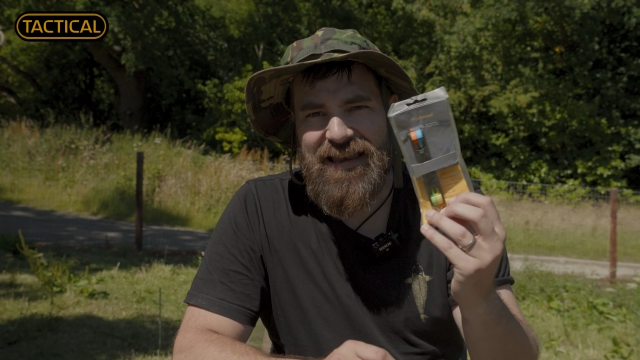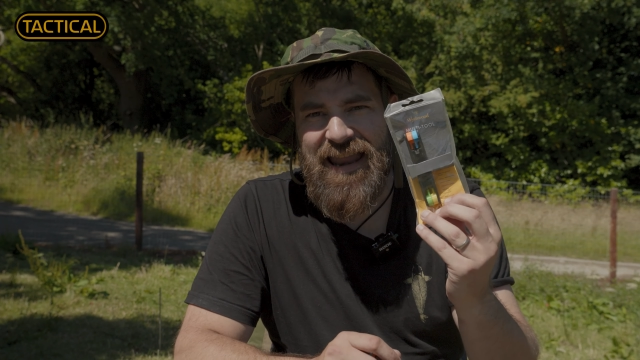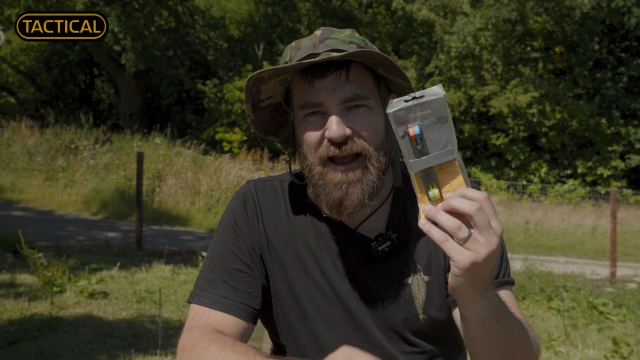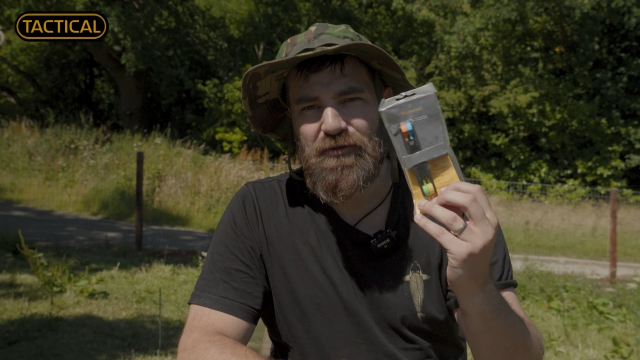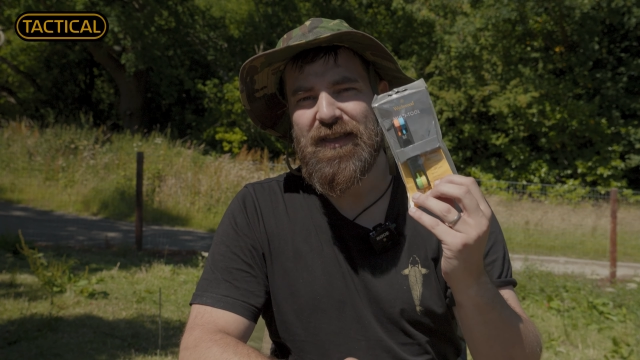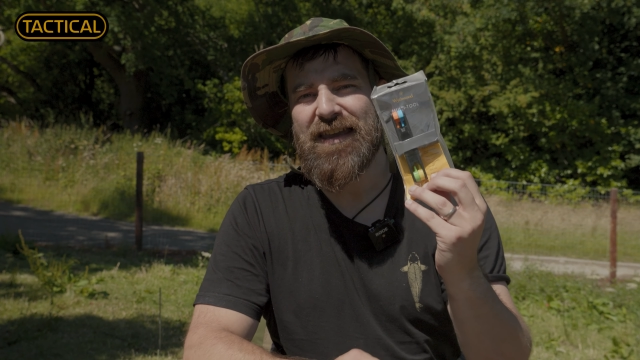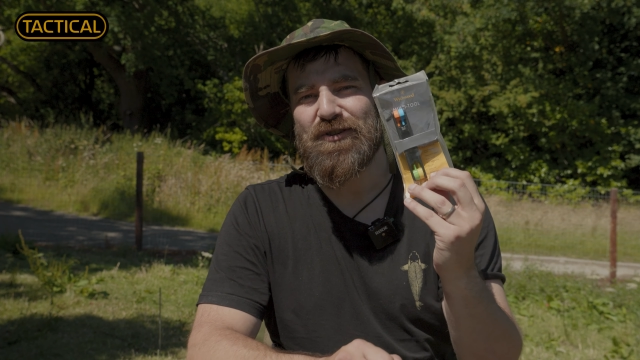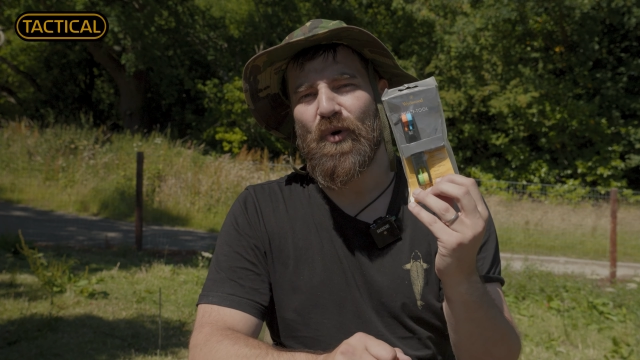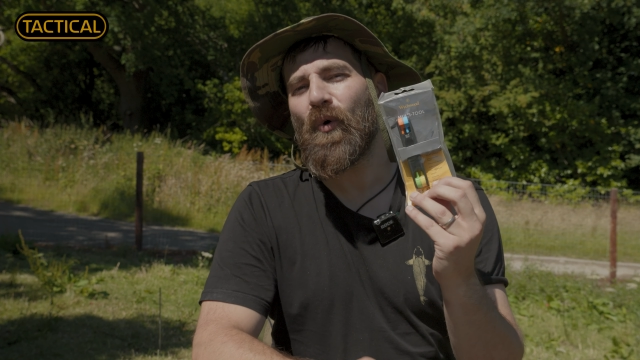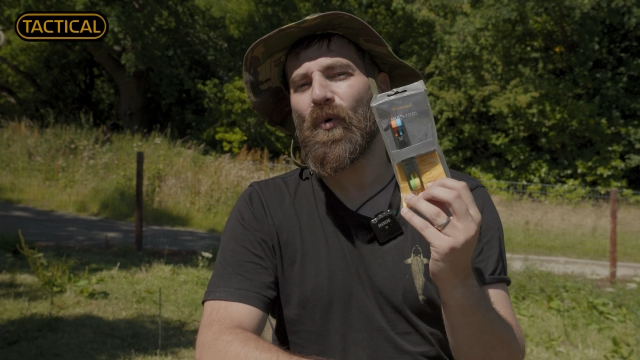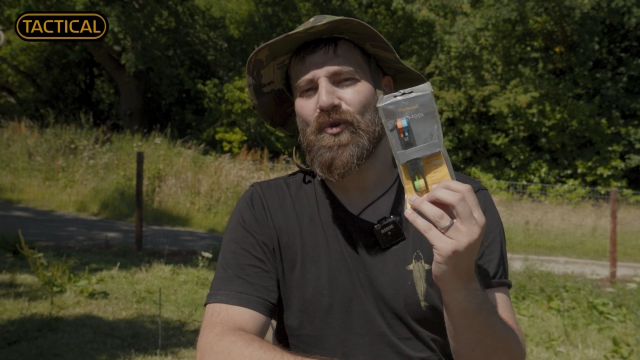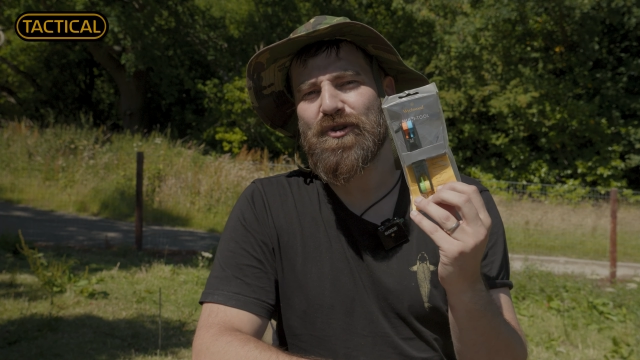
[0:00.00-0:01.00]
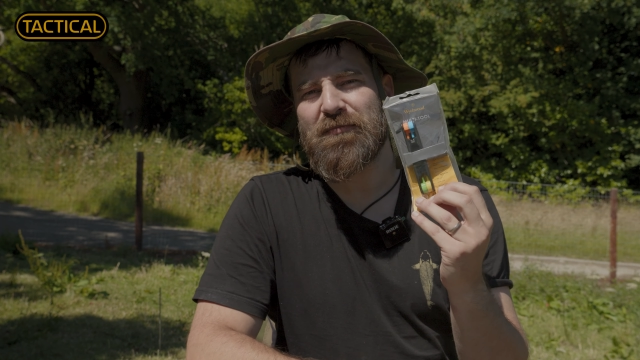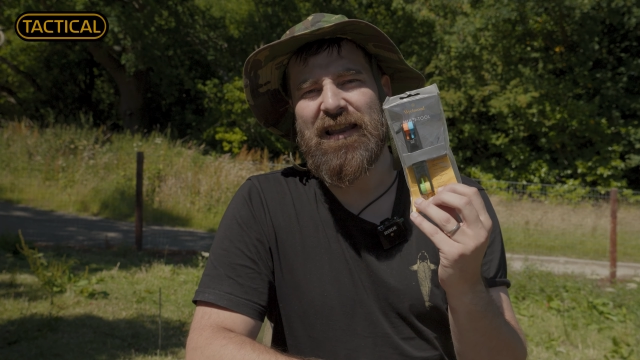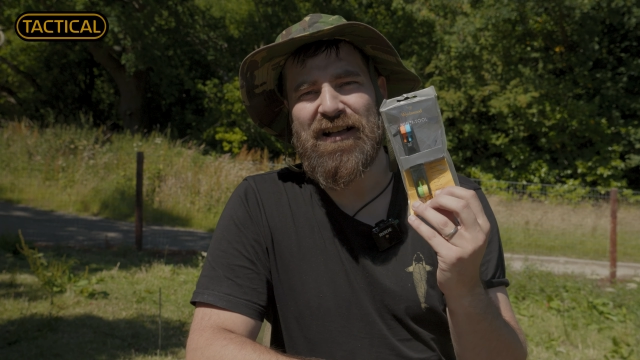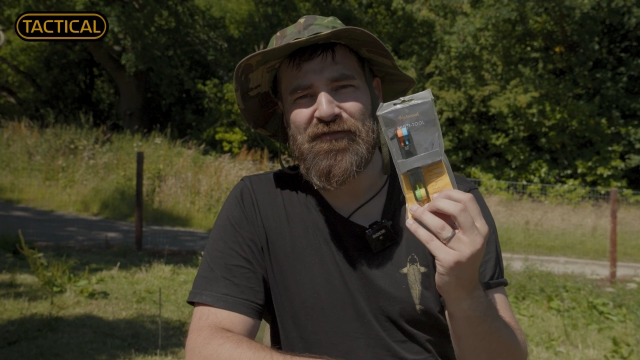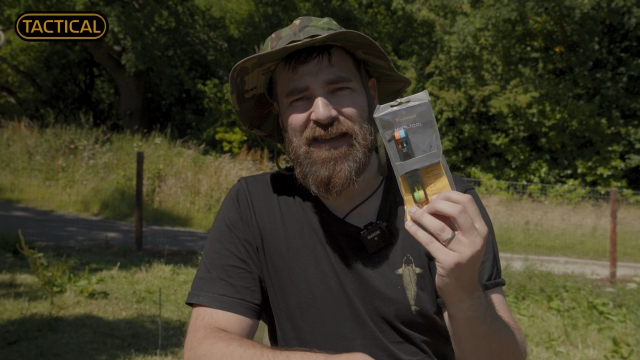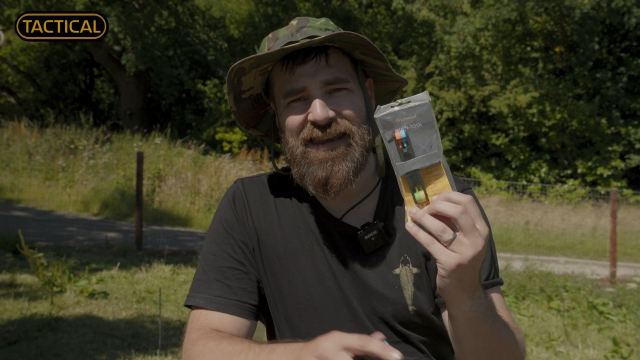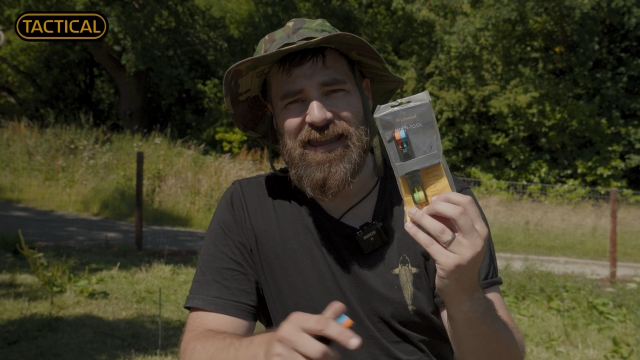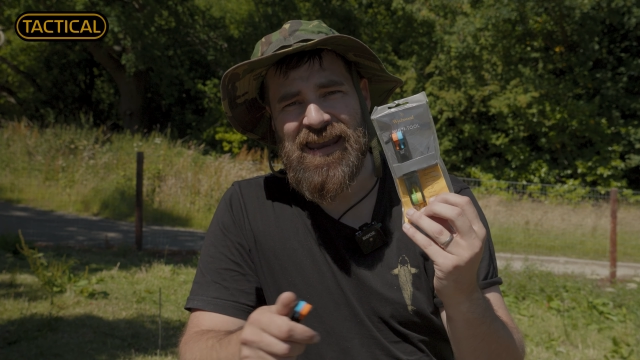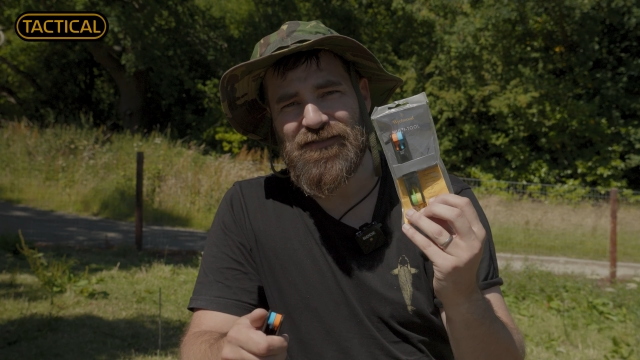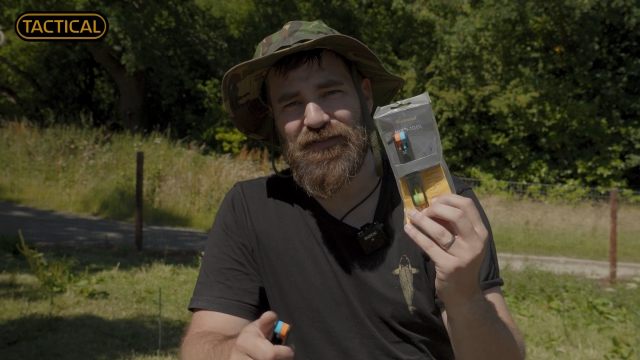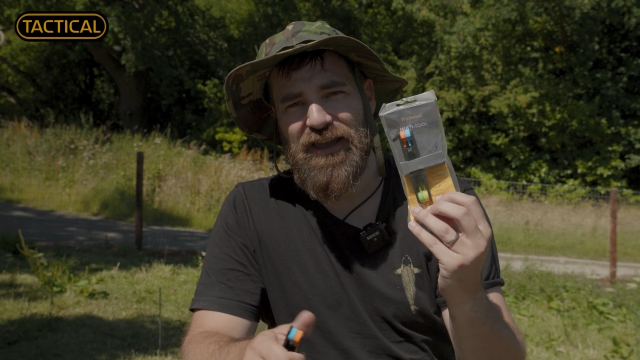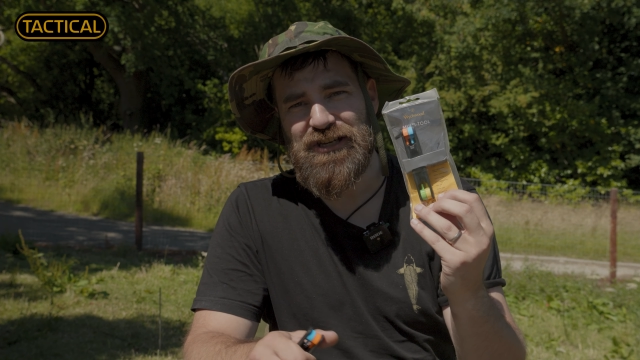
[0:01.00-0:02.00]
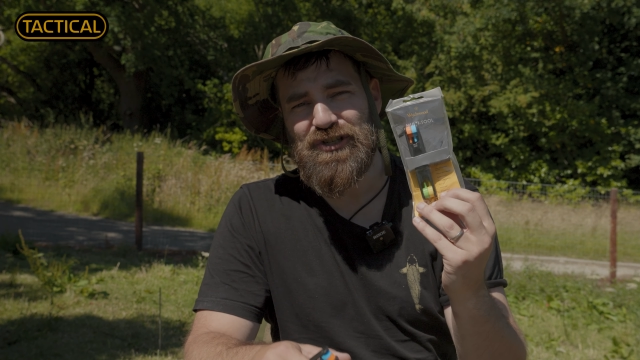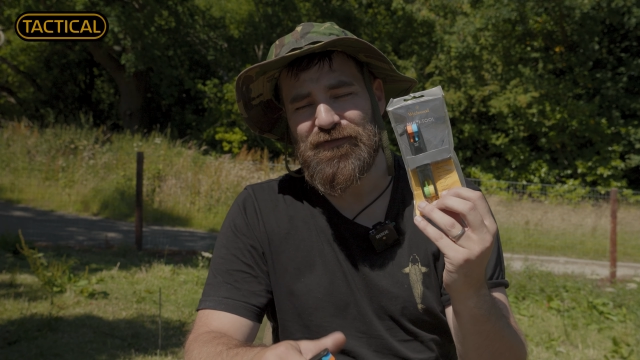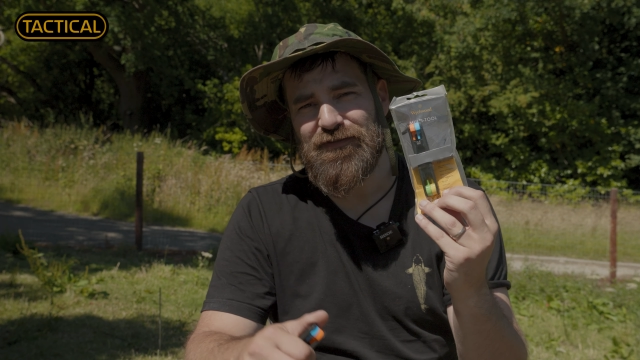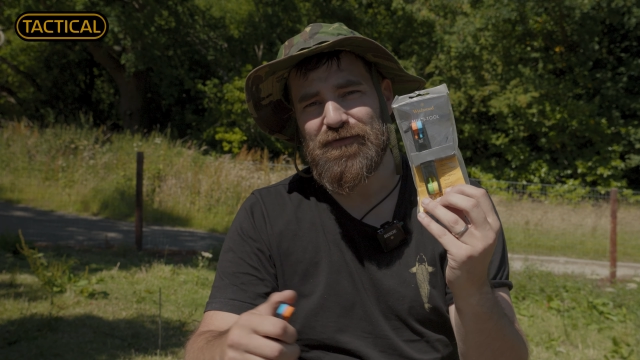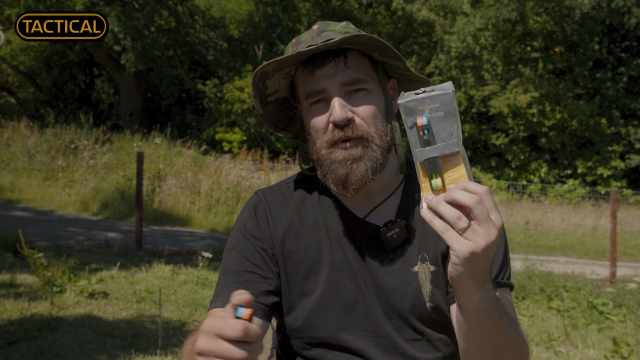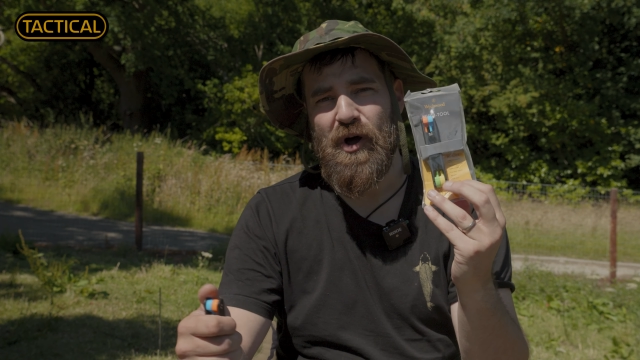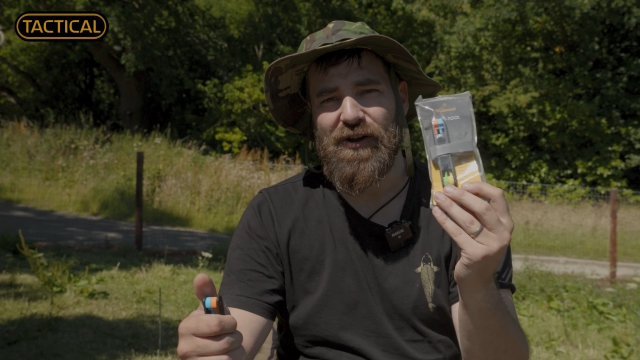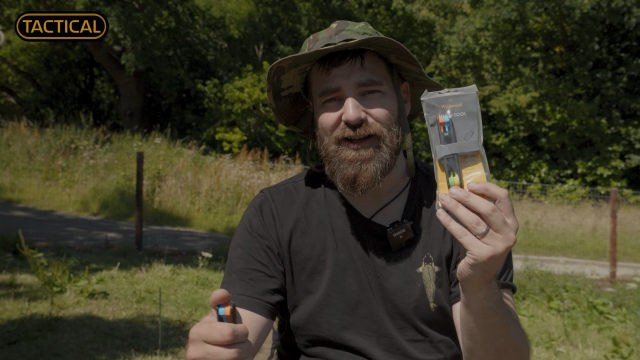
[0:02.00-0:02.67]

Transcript: Now this awesome little bit of innovation from our